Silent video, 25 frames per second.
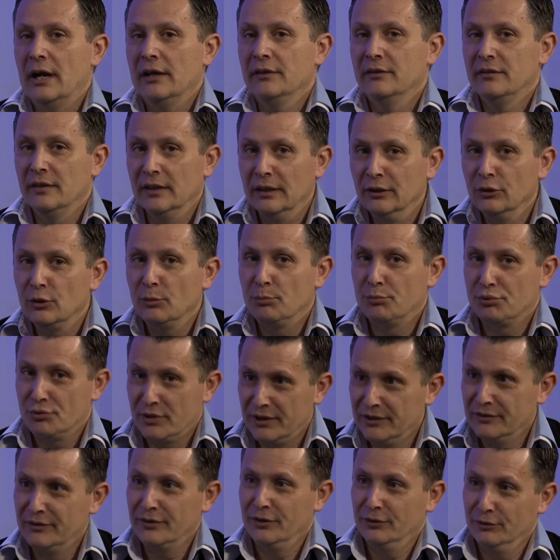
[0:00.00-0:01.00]
I think the
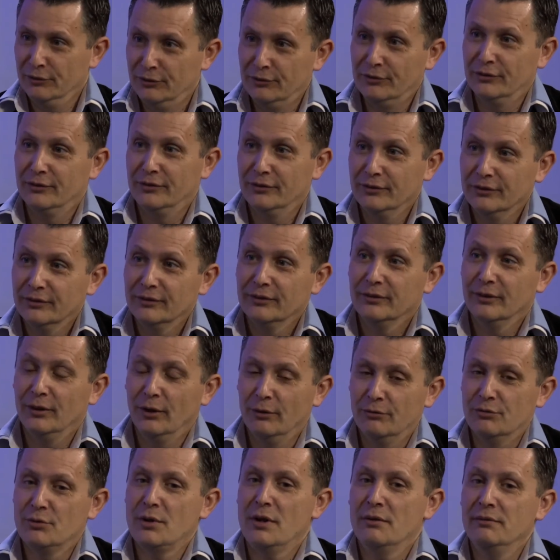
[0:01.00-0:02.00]
presence
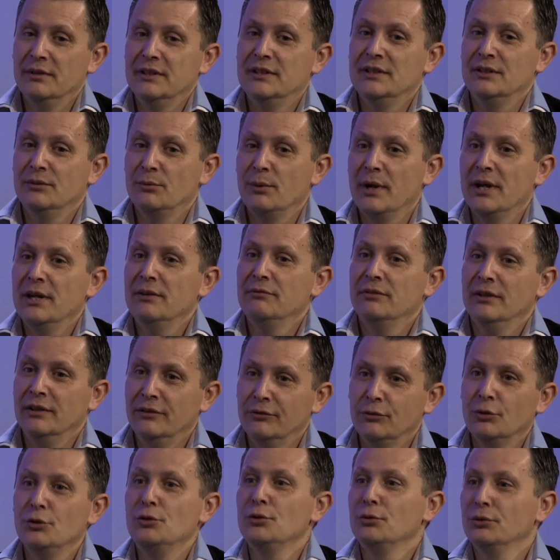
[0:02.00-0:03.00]
of gravity wave
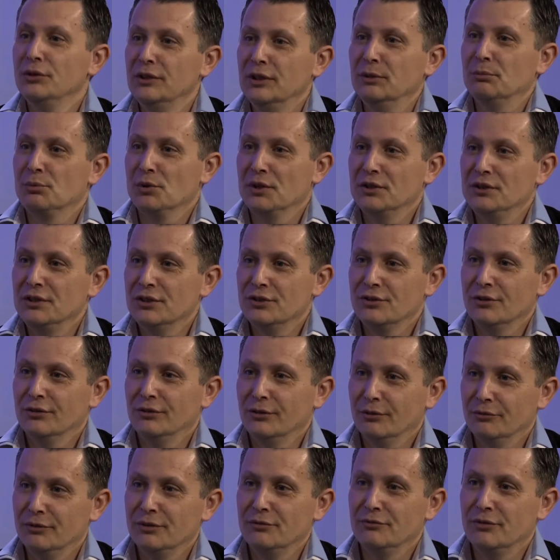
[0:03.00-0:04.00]
is a unique
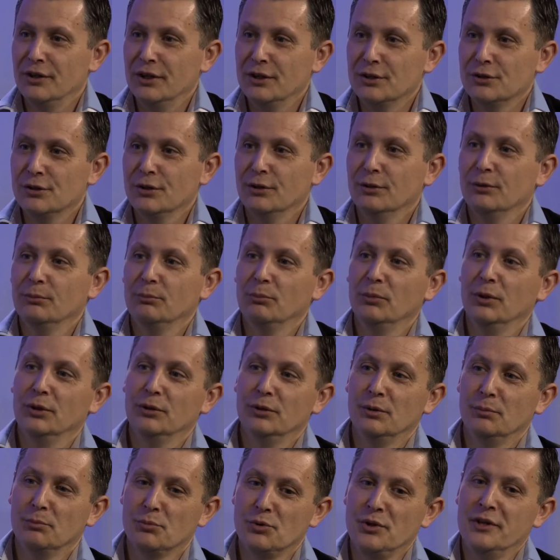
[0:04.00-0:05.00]
prediction of inflation.
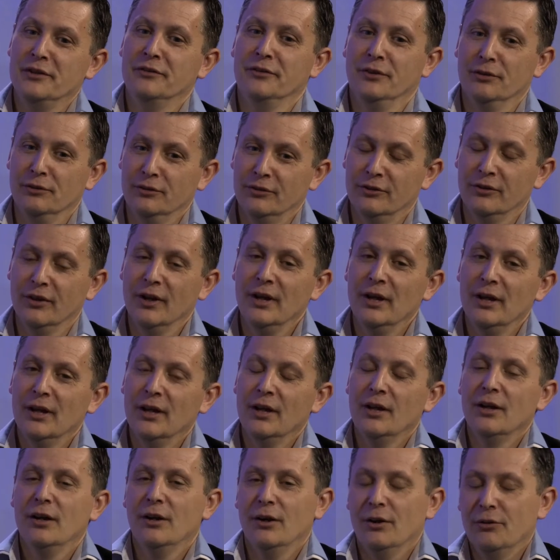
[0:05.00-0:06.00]
But the presence
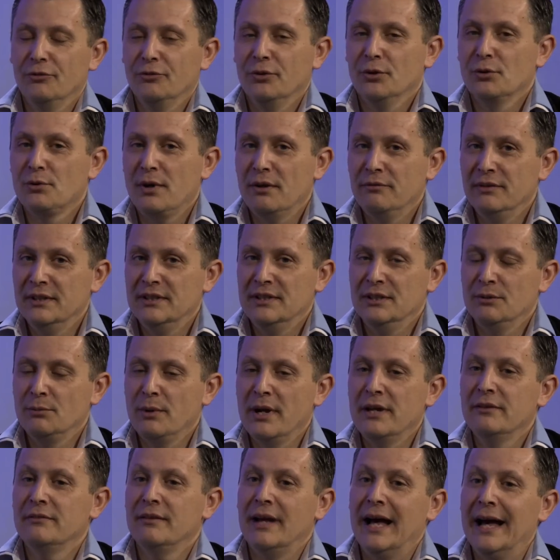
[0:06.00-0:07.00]
of a gravity
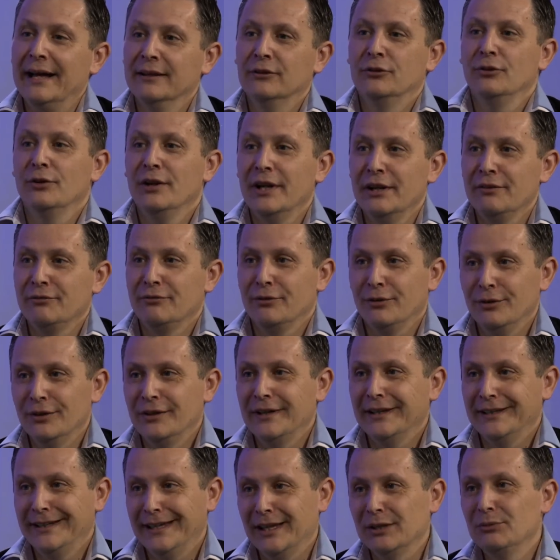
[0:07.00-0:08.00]
wave at a level
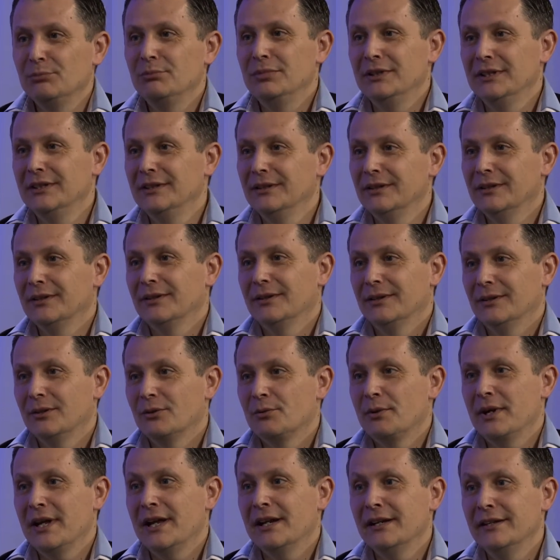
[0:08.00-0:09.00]
that can be
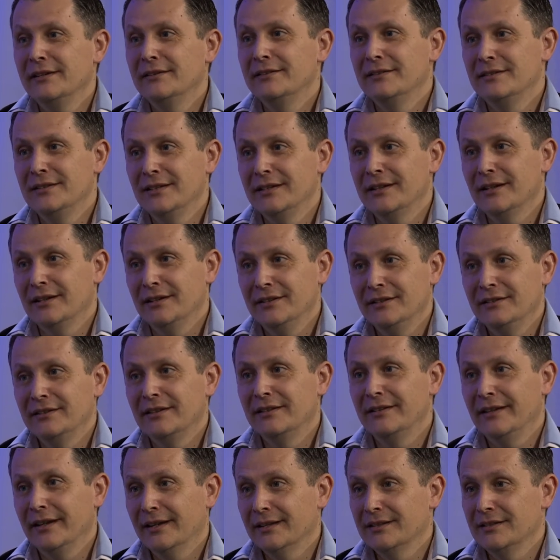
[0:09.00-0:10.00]
realistically
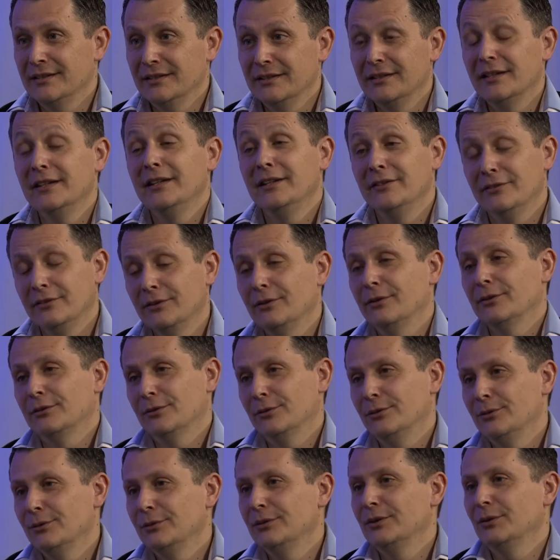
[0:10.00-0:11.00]
detected is not
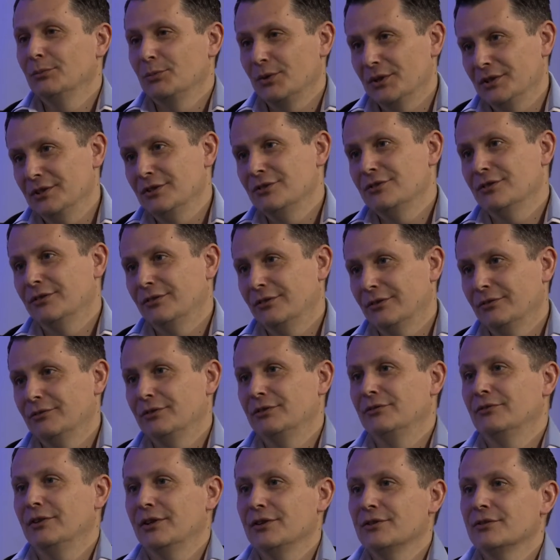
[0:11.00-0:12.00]
a unique prediction of
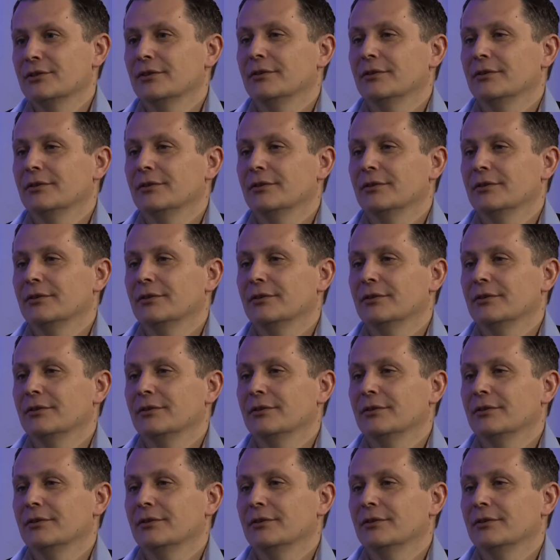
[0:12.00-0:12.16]
inflation.